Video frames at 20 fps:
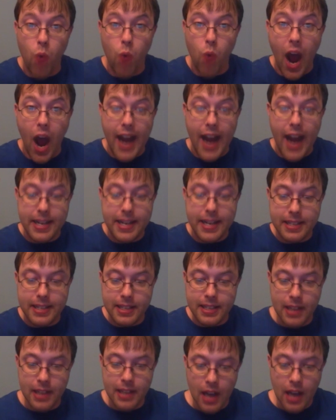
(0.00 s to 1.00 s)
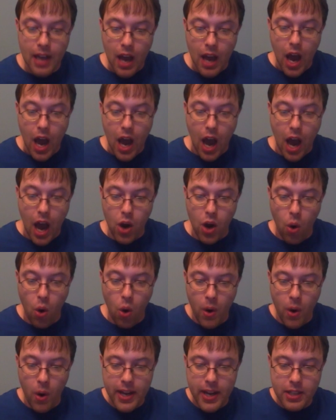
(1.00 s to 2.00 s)
right,
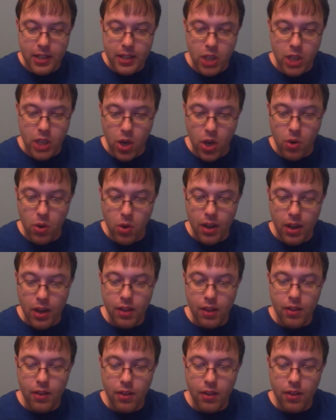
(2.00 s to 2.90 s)
according to